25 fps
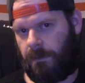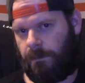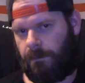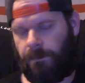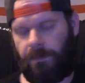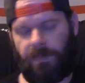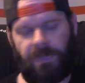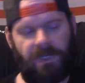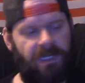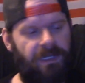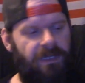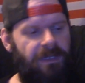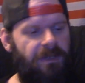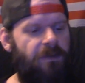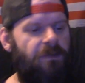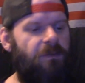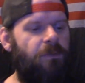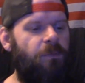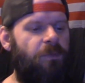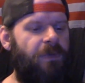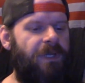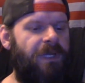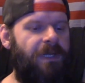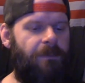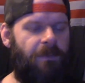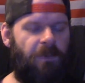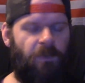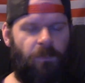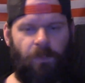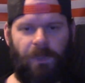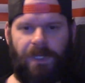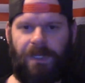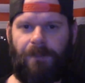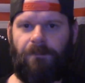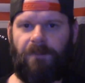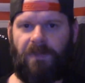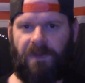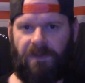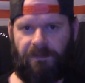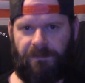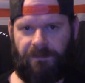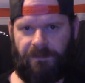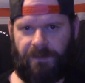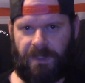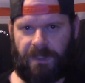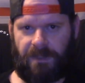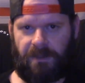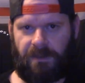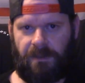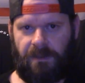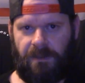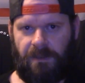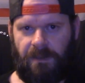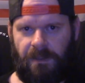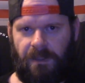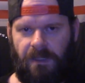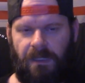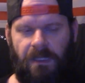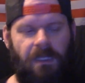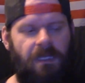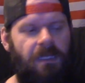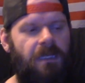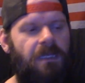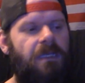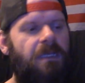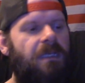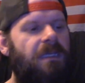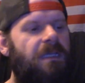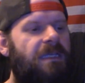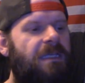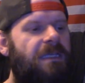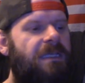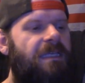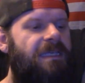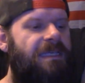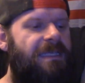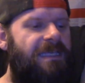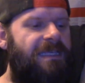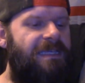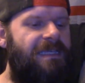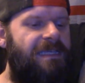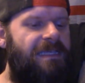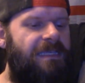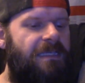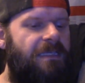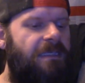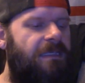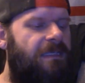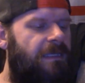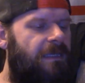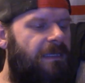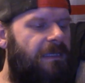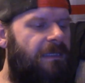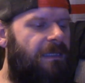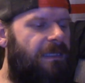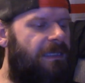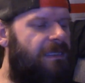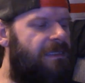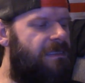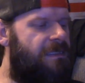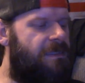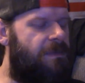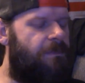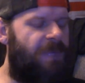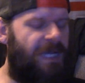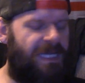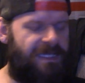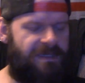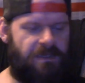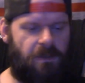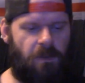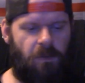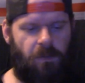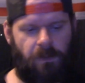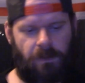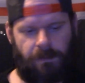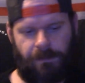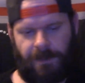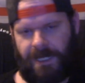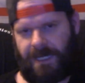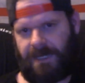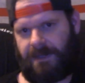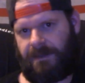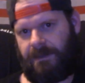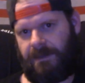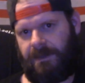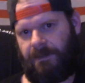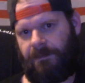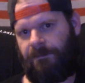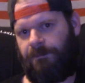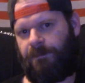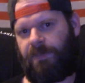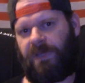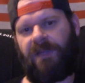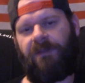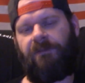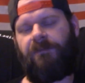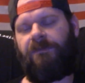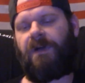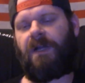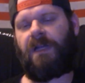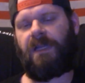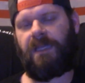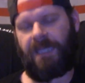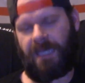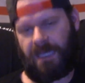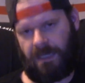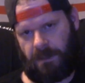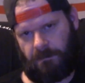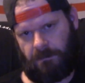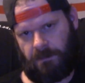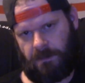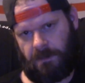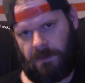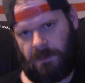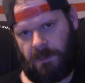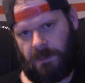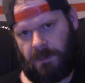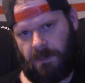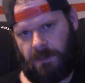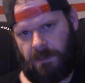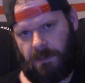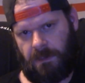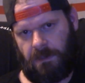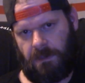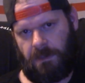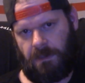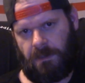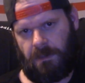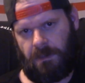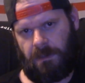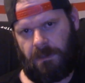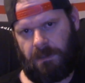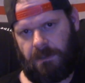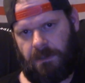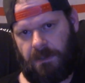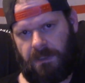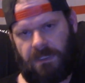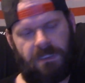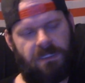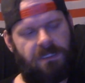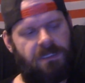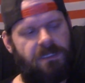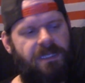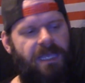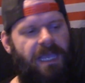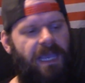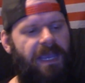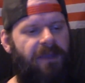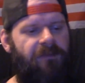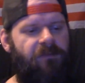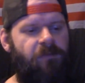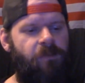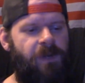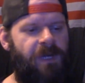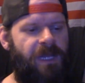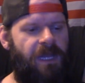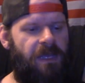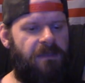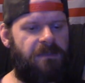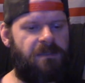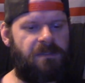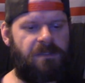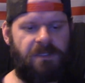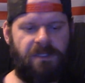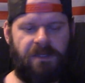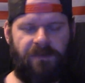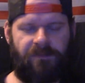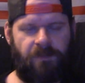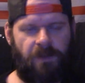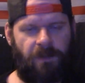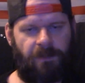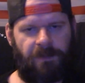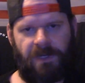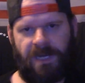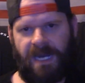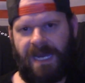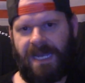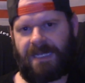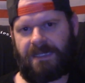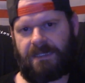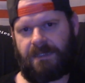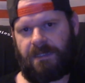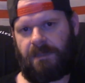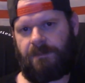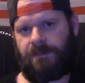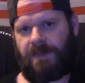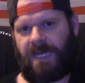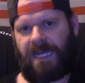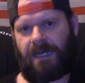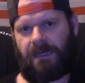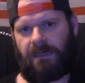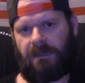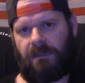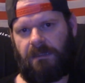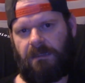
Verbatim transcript: but read him and weep, motherfucker. He can, he's the best quarterback to play fucking game. Is take everybody else and shove them up your ass. Doesn't matter.